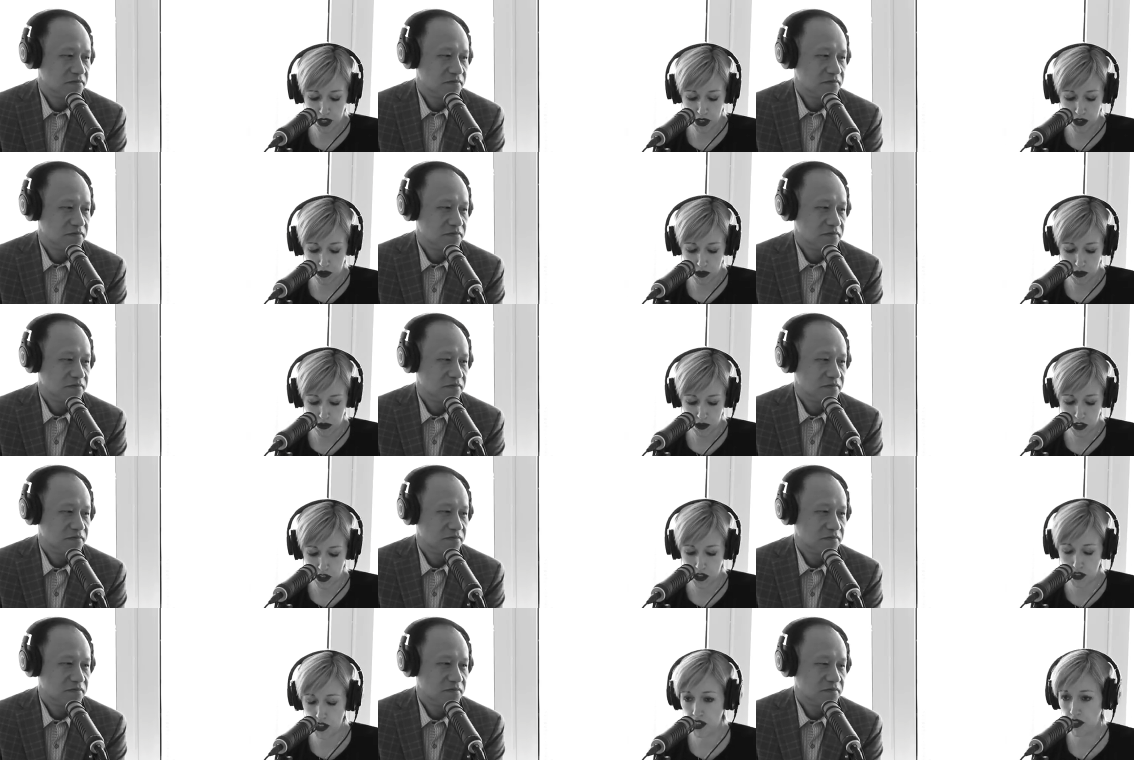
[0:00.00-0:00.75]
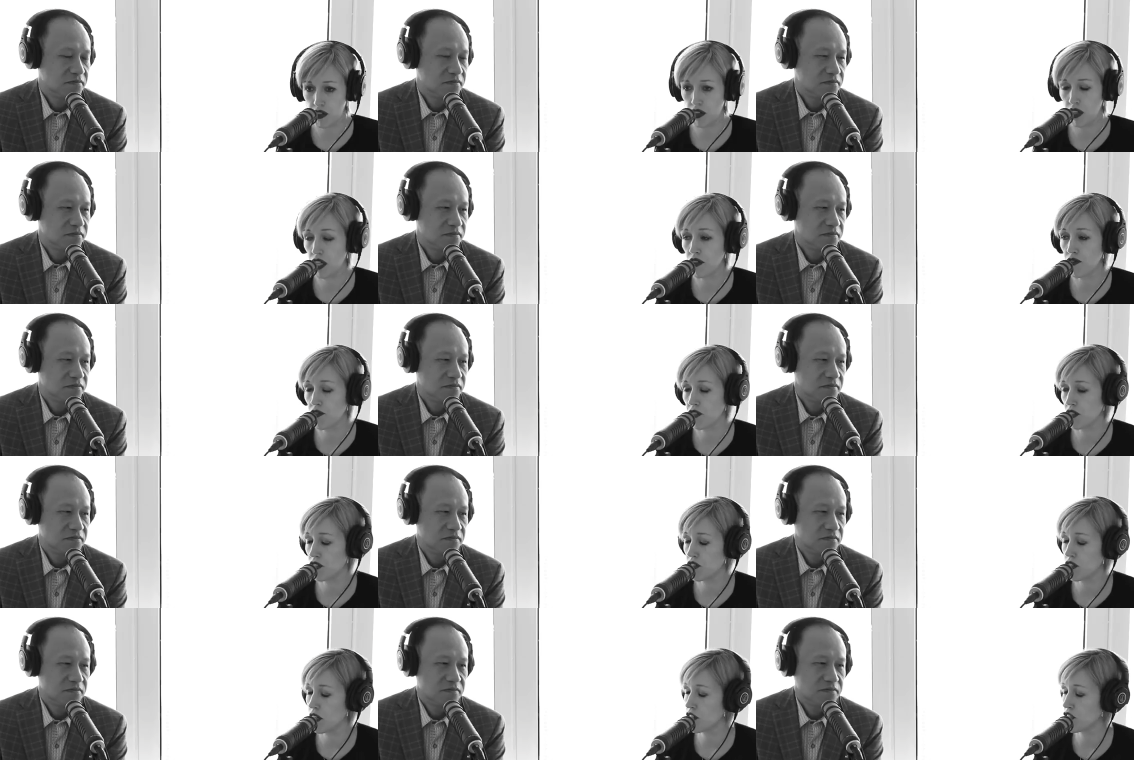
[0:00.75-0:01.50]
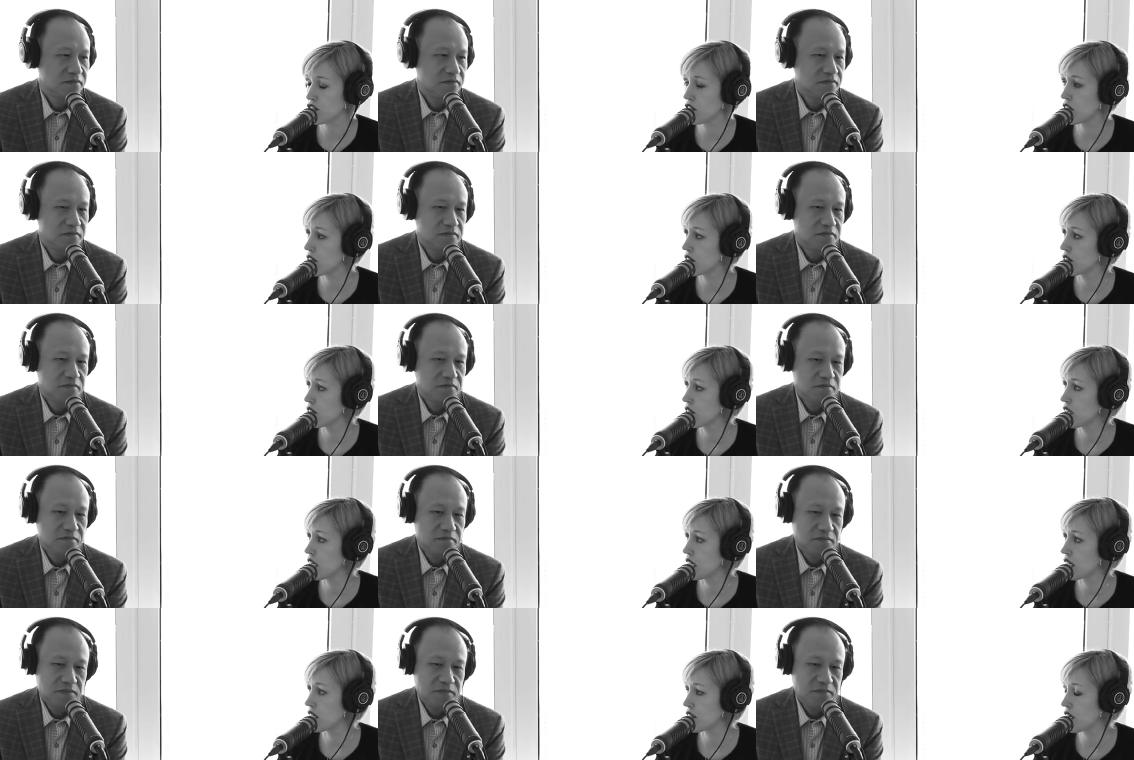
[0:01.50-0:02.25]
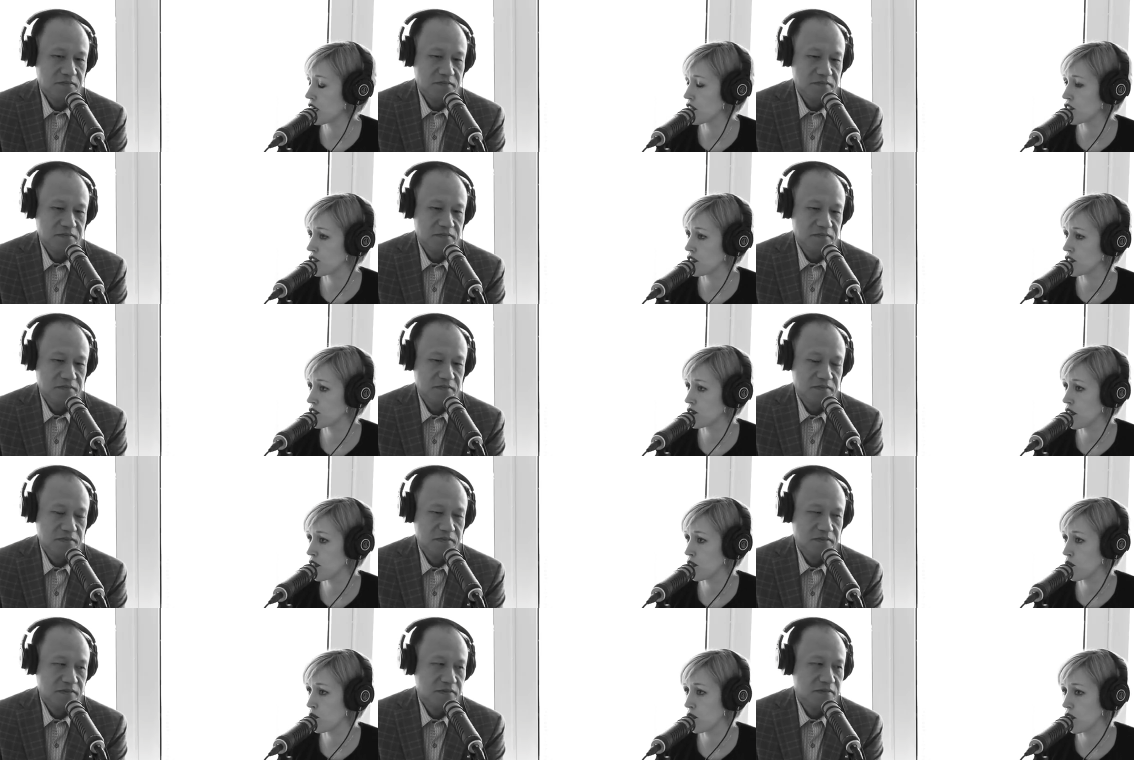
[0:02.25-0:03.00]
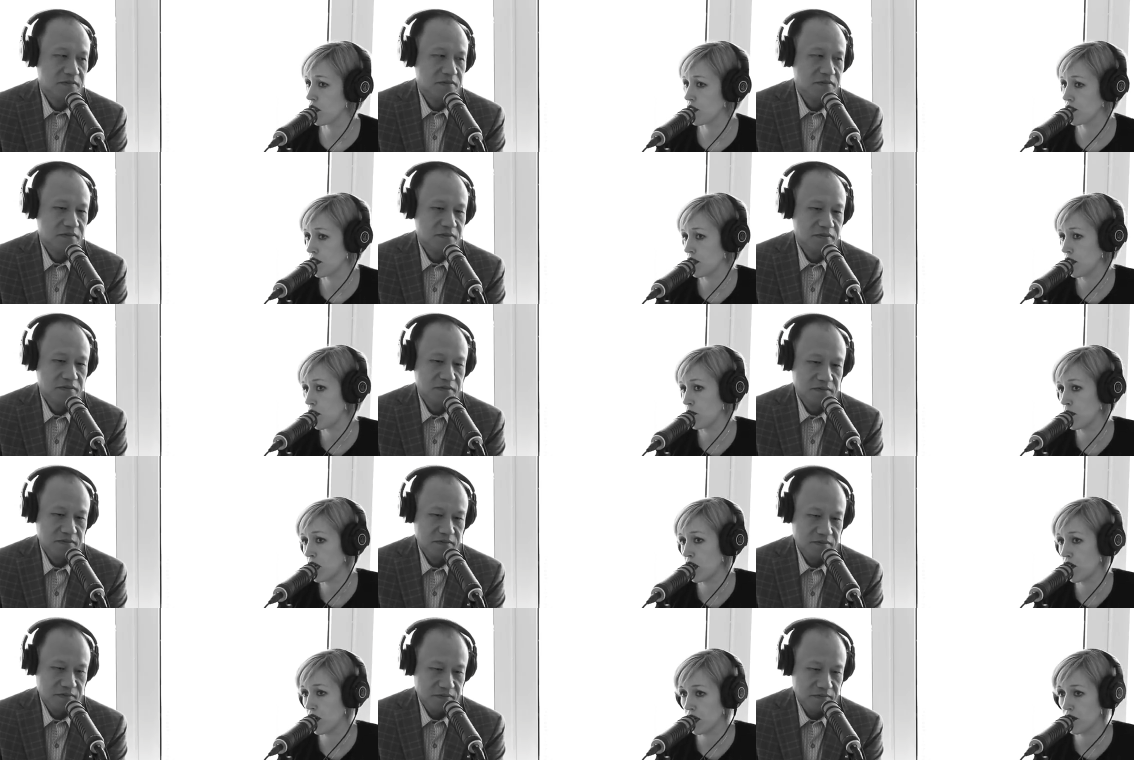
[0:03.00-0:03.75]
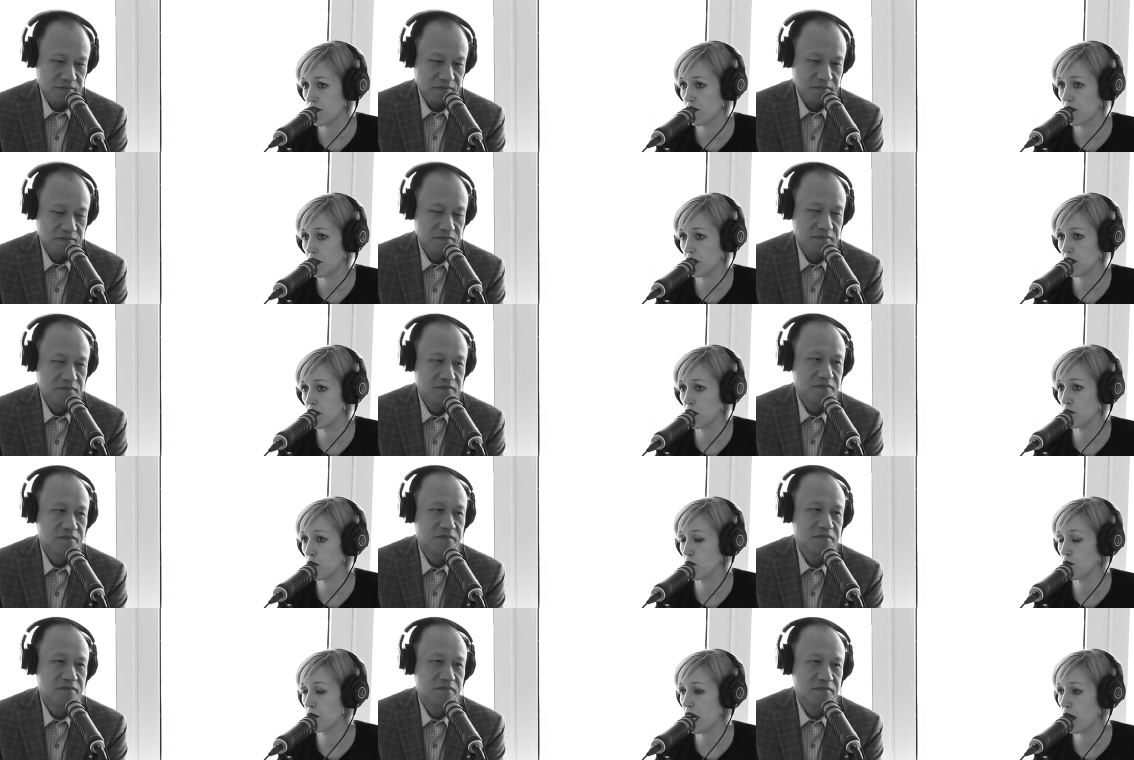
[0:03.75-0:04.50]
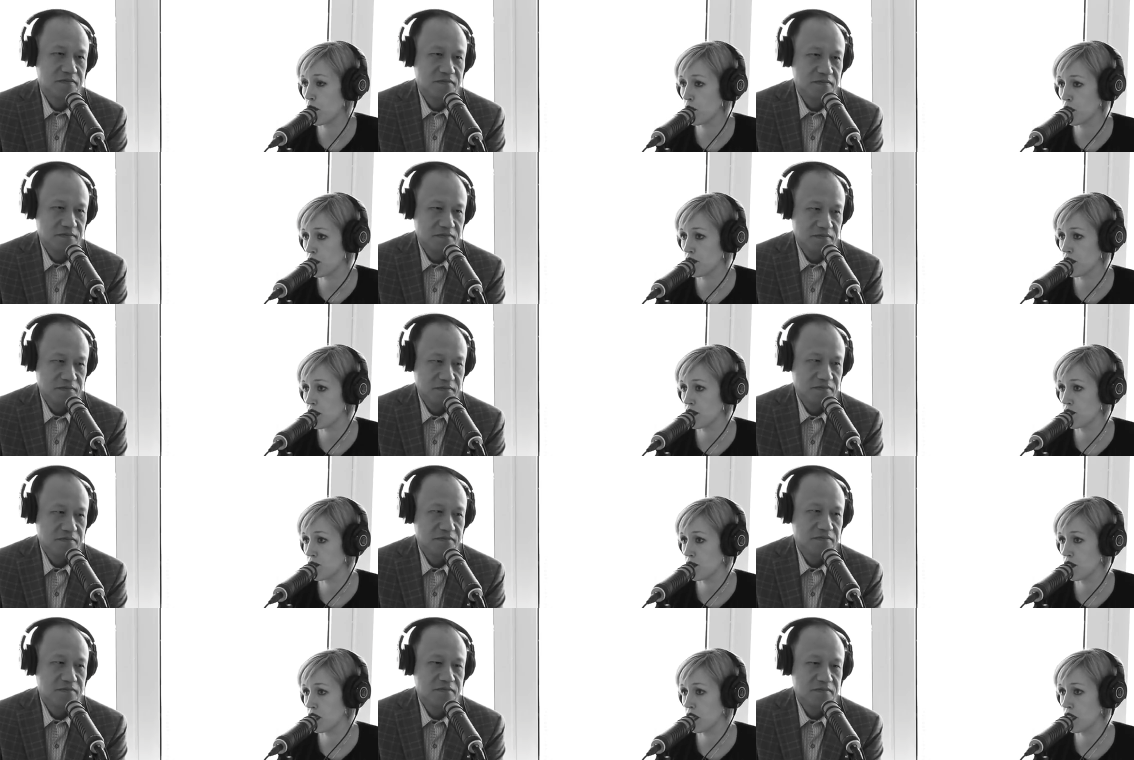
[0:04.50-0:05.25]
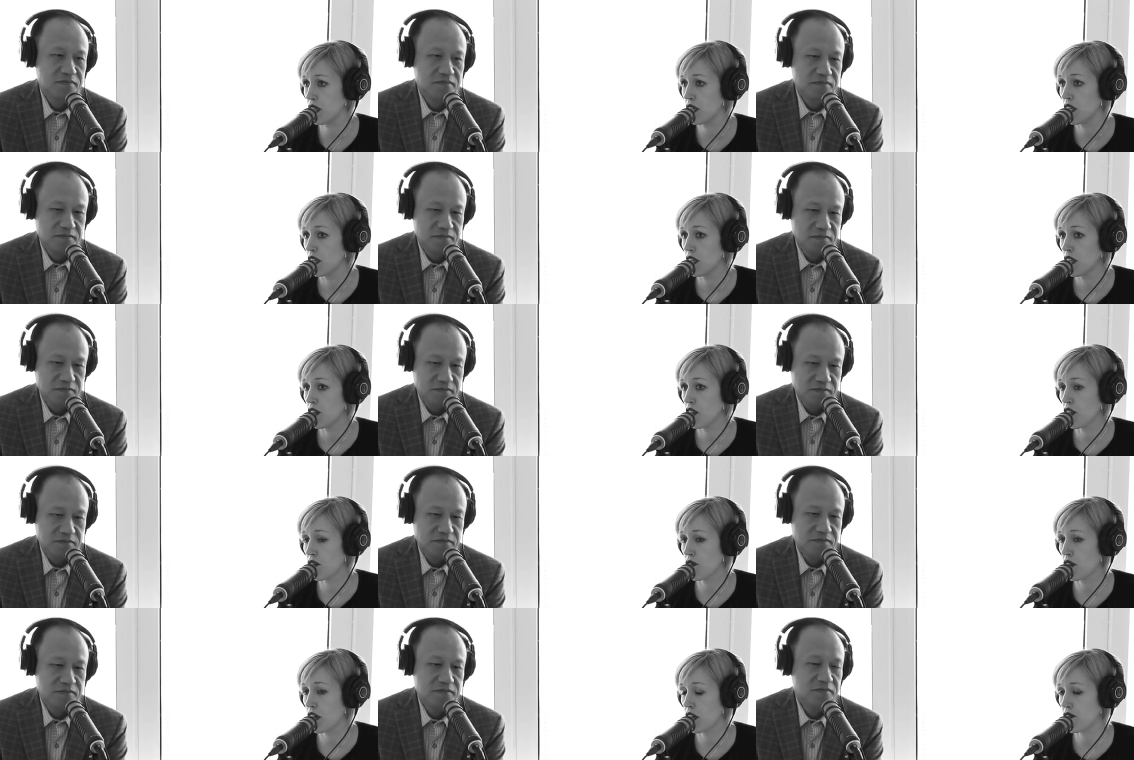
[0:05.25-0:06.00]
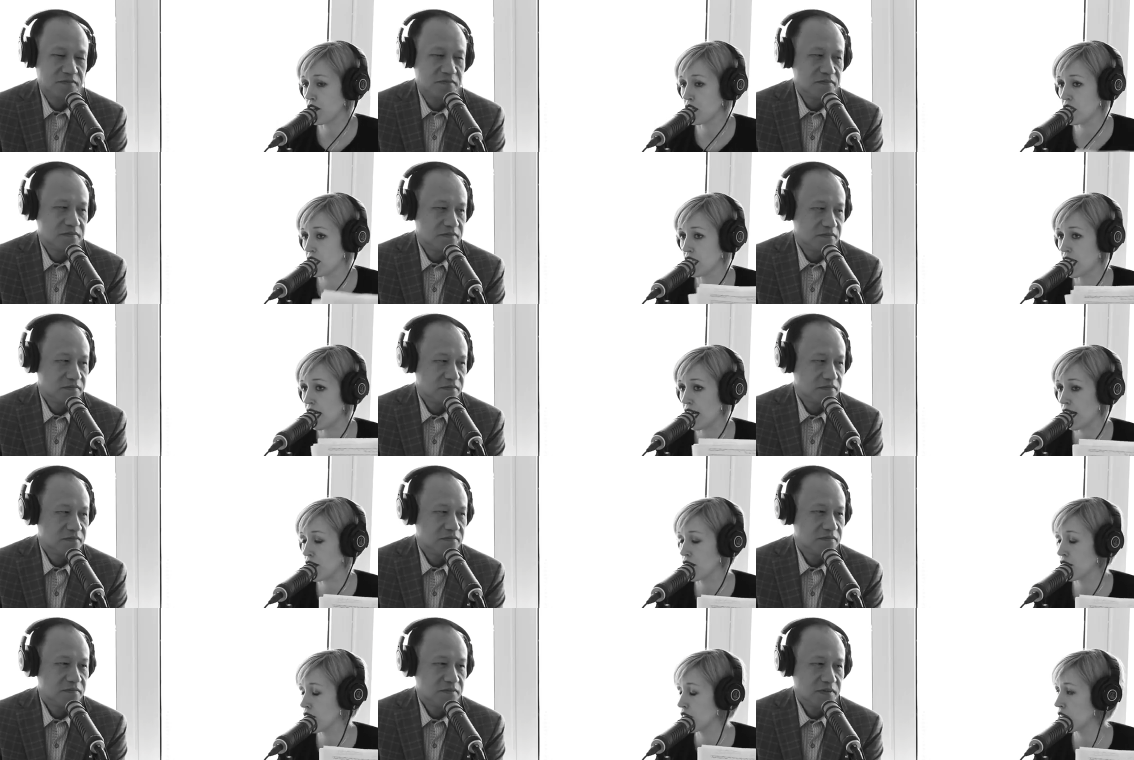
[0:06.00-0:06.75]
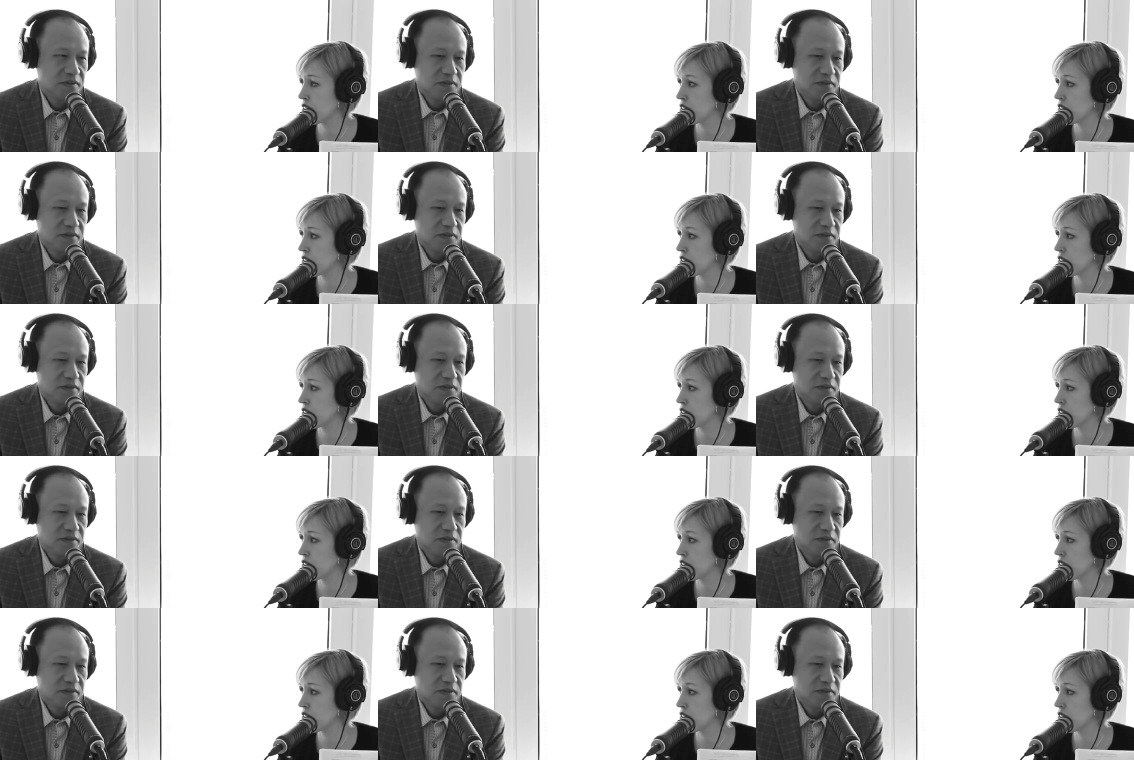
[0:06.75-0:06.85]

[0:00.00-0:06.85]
Speaker 1: know, critical infrastructure in countries around the world? In America, for example, power grids or the threat of an attack.